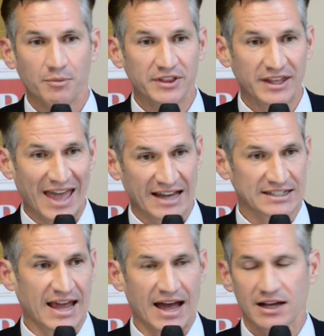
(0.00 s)
The gas
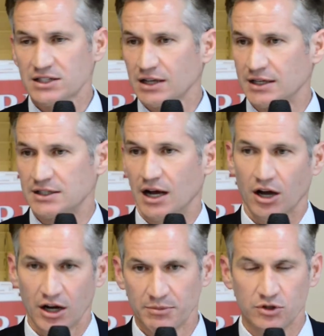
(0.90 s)
tax has not
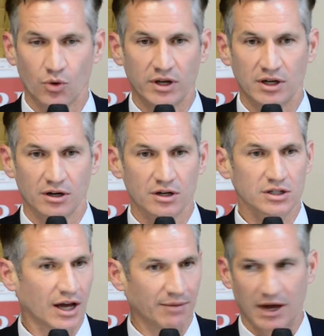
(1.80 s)
gone up in 20 years.
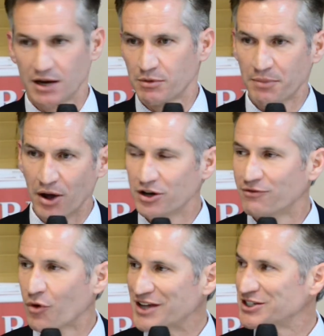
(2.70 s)
I'm not a proponent
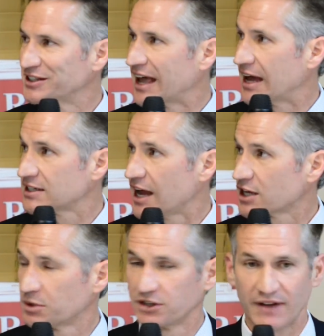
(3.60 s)
of raising the gas tax,
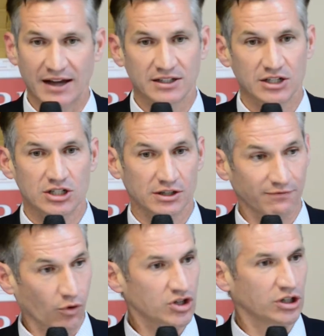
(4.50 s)
but the fact is that
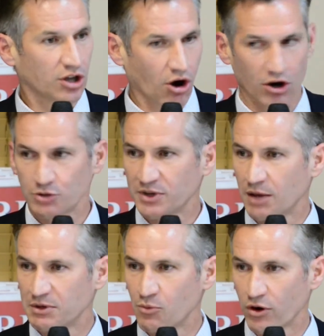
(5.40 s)
fortunately cars are
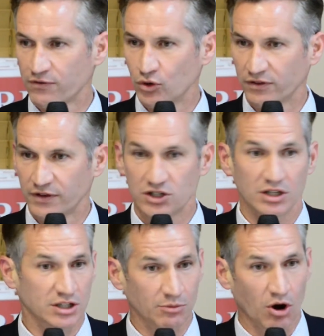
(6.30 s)
becoming more fuel
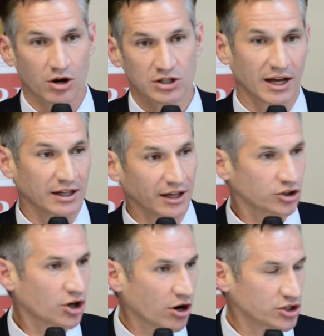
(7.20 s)
efficient. Some cars, like
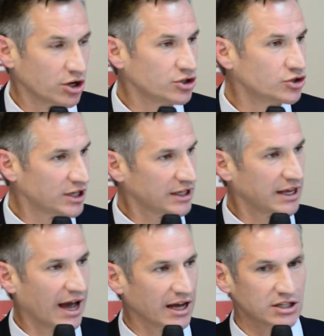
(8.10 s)
electric cars, don't use any
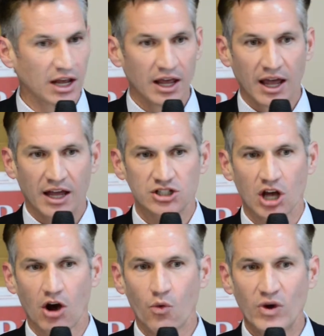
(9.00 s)
gas. And
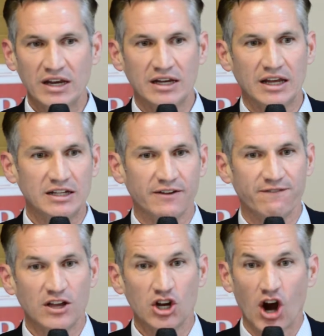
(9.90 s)
so we need to
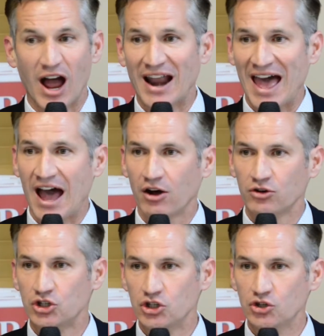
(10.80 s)
figure out, how
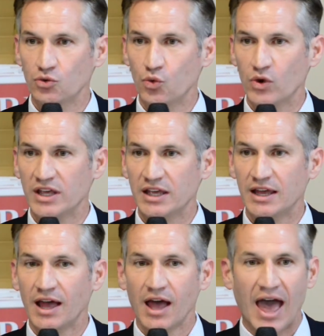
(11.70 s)
do
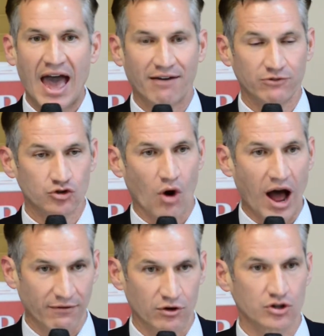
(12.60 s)
we have
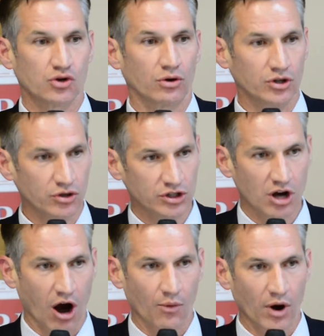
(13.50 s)
drivers who are using
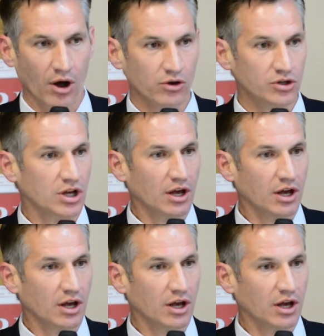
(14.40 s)
our roads